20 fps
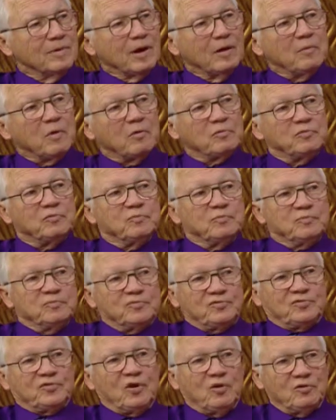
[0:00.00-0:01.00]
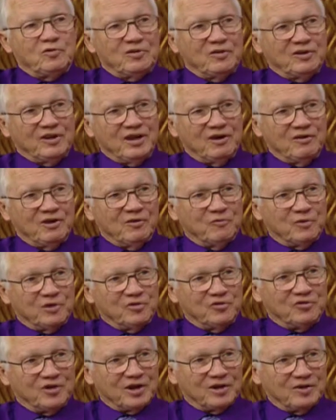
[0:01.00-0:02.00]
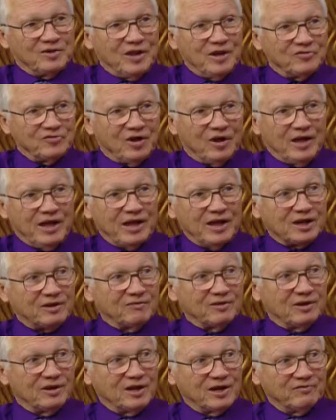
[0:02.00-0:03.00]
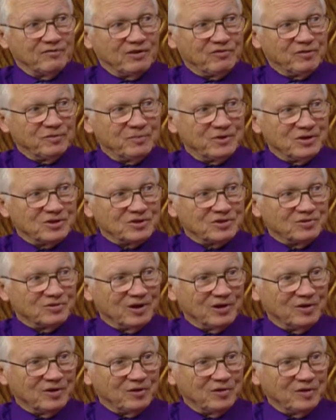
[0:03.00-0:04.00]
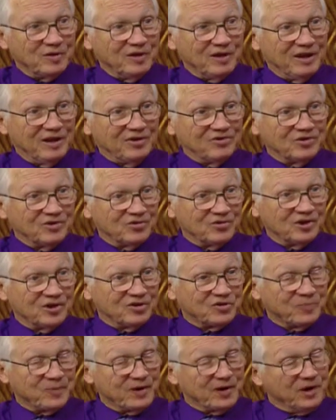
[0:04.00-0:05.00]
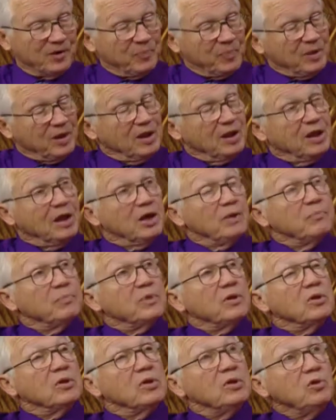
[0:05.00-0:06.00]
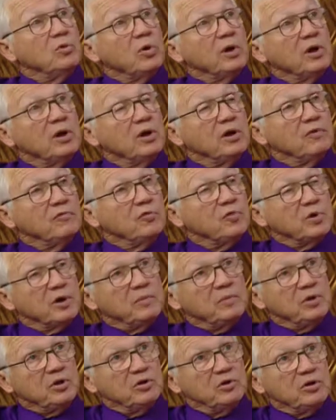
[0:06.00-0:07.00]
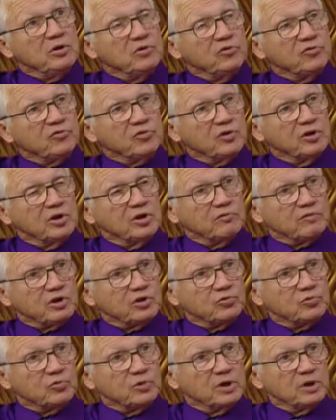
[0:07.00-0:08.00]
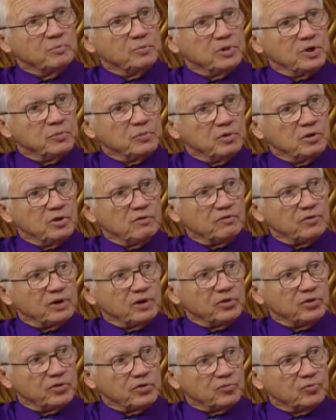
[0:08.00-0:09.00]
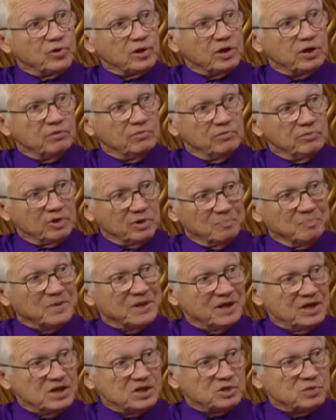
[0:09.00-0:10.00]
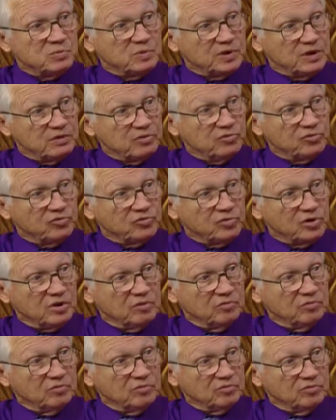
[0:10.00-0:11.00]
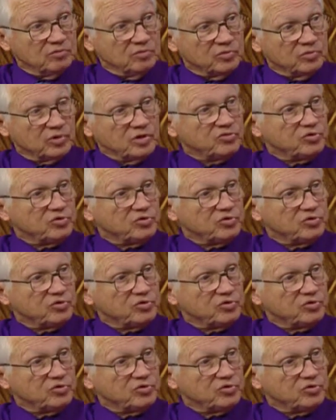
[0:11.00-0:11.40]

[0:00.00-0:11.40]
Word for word: I'm going to slow you down here one second. That's a heck of a lot of information right there that has to mm-hmm. transpire you have what I'm hearing you say. You've got 20 people. You've got three committees within those three uh, three